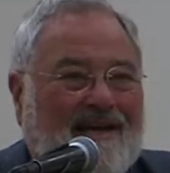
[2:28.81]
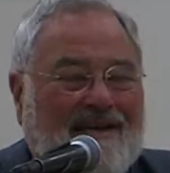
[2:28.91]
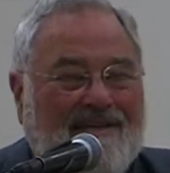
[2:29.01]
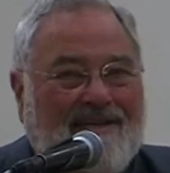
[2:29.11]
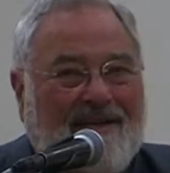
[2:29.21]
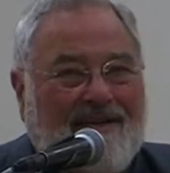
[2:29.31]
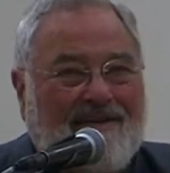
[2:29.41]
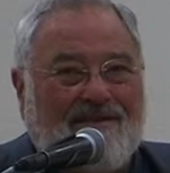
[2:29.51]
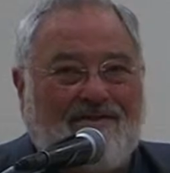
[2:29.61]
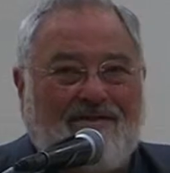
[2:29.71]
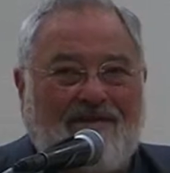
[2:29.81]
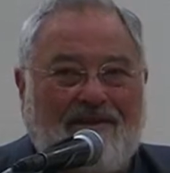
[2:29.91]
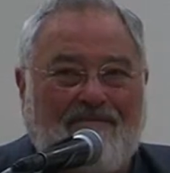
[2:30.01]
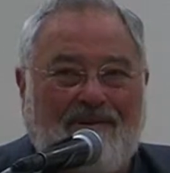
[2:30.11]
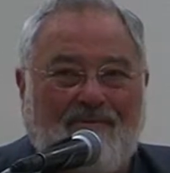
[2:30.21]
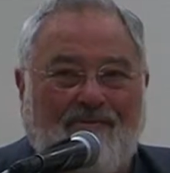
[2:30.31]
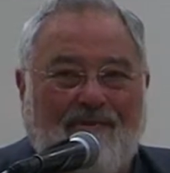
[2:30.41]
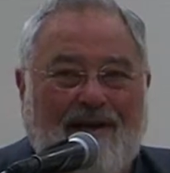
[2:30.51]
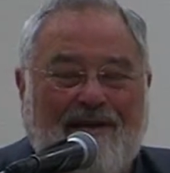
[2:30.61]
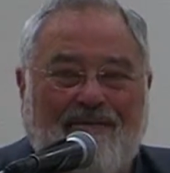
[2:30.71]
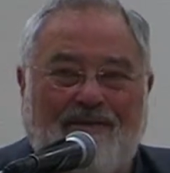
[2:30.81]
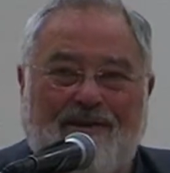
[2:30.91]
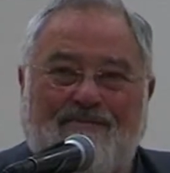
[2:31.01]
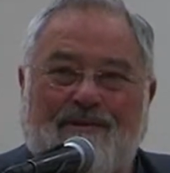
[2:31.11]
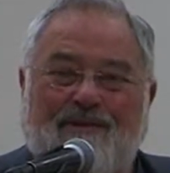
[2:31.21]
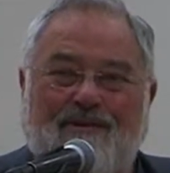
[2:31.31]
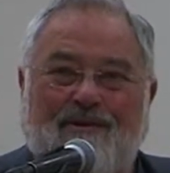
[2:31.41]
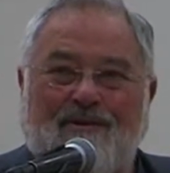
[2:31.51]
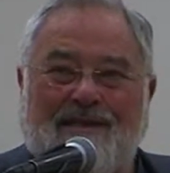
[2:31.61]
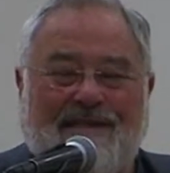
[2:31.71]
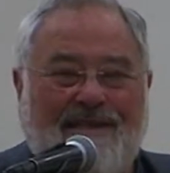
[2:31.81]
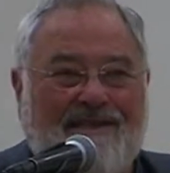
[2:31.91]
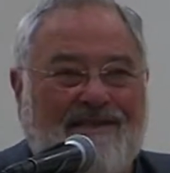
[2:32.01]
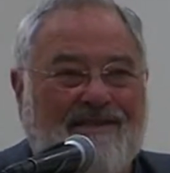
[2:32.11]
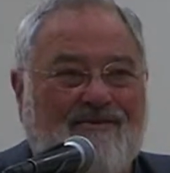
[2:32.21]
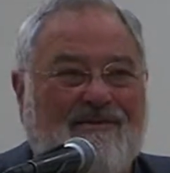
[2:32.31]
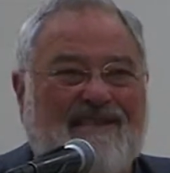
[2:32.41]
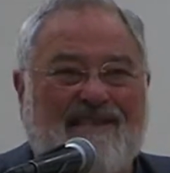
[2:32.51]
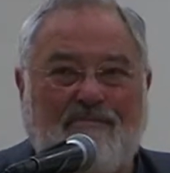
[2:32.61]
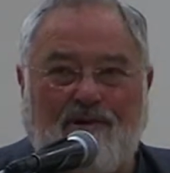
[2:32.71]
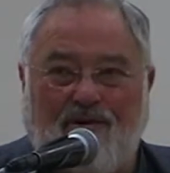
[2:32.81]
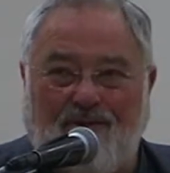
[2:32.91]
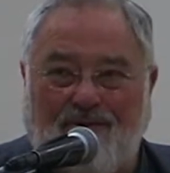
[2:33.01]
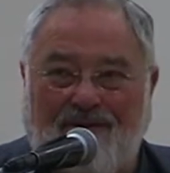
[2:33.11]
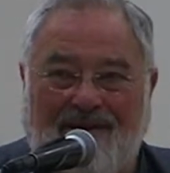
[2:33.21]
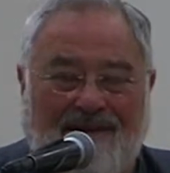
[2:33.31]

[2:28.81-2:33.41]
He's got so many people writing for his materials, he needs his own zip code.